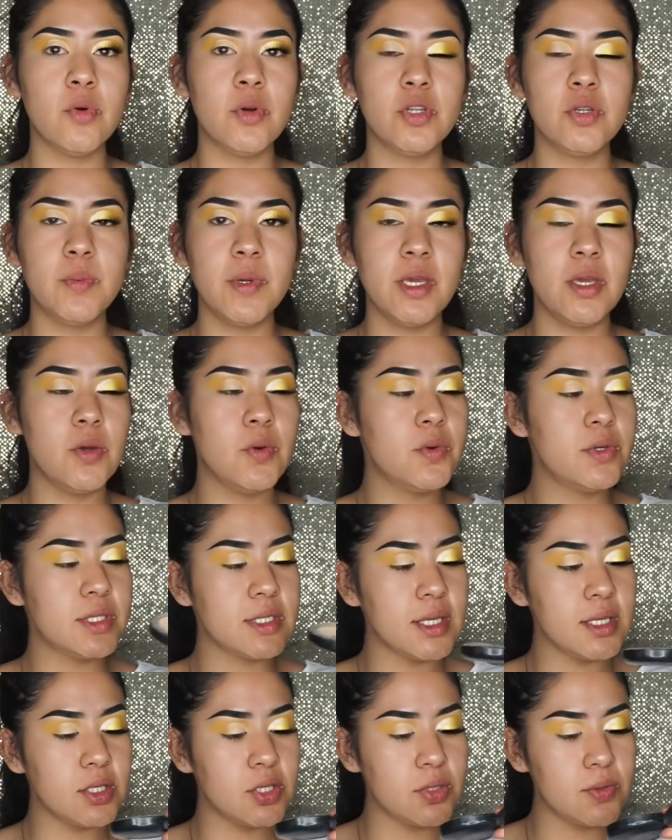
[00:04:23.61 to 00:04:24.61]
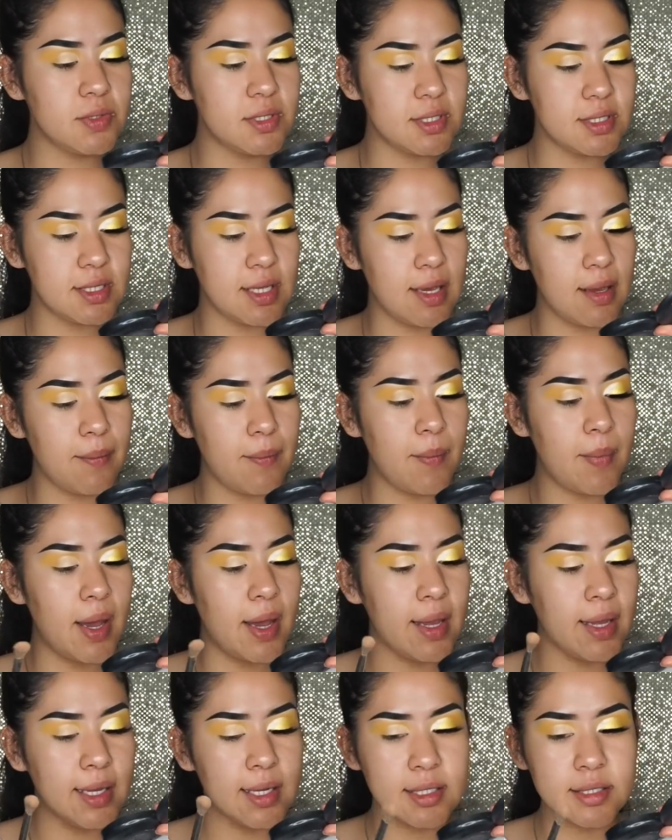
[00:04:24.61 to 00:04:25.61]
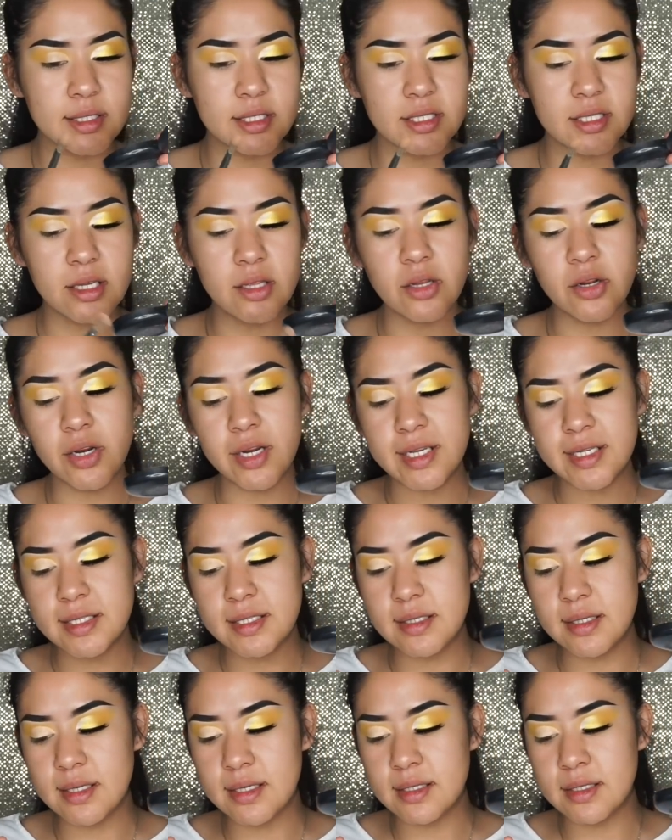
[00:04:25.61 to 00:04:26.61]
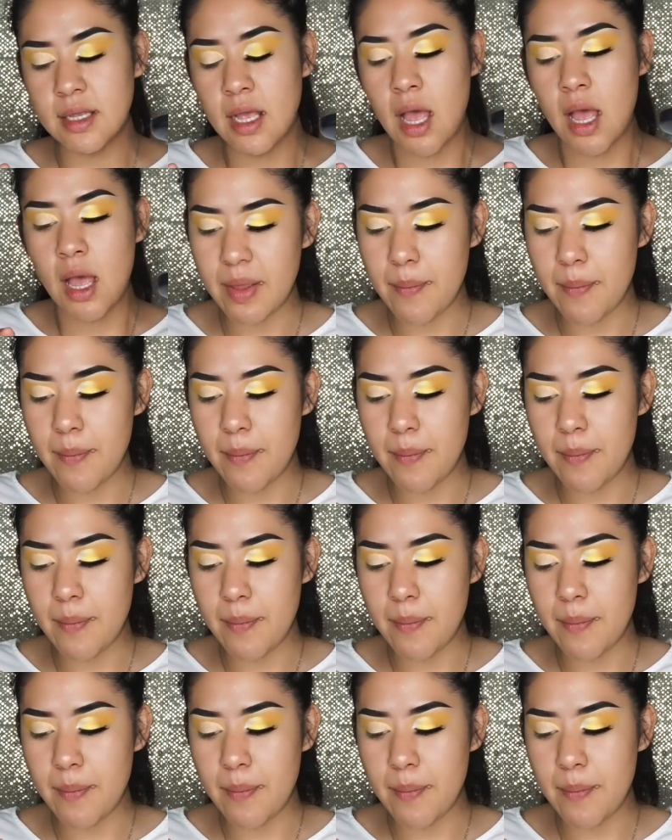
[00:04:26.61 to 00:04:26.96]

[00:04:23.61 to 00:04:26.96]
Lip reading: going to be using to set my concealer is this